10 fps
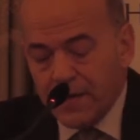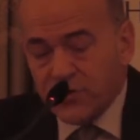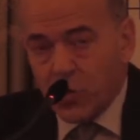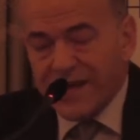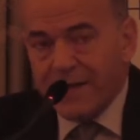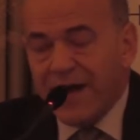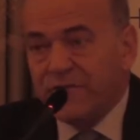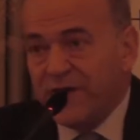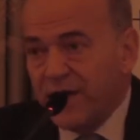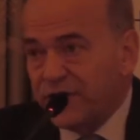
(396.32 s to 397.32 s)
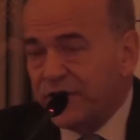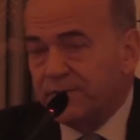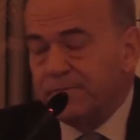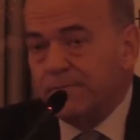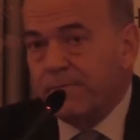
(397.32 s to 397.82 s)
Talking about
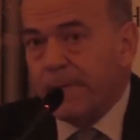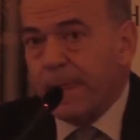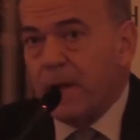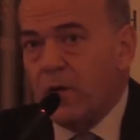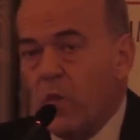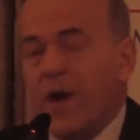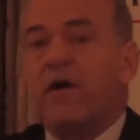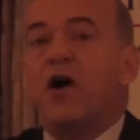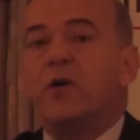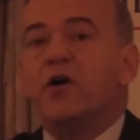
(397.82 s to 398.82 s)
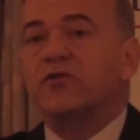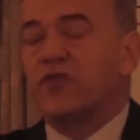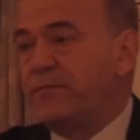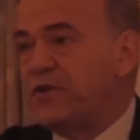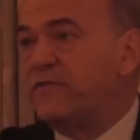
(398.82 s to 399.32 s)
funds, where are we on
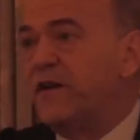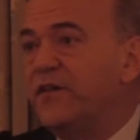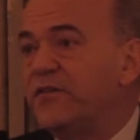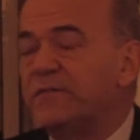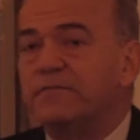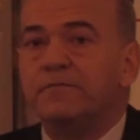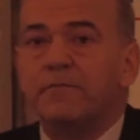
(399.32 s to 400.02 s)
crypto funds?